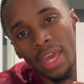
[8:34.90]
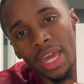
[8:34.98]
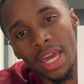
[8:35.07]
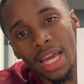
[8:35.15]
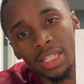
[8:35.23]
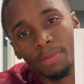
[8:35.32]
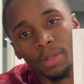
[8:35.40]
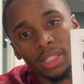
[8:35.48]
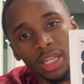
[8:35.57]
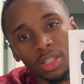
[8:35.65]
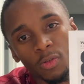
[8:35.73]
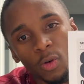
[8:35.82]
a
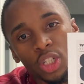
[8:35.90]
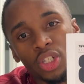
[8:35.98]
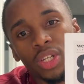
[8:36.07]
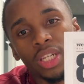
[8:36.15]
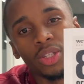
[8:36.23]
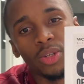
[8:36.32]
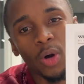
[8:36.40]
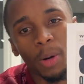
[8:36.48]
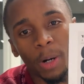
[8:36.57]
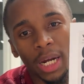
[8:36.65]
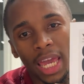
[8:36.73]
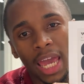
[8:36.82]
80% of what you need to know
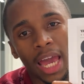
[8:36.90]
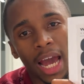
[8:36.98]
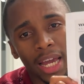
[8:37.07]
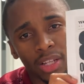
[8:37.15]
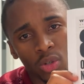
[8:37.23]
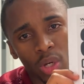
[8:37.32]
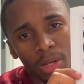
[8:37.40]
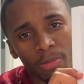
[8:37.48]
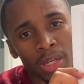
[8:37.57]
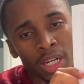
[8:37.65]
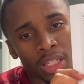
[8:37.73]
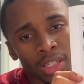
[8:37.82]
about AI in 20
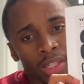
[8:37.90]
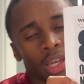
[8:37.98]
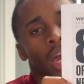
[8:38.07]
minutes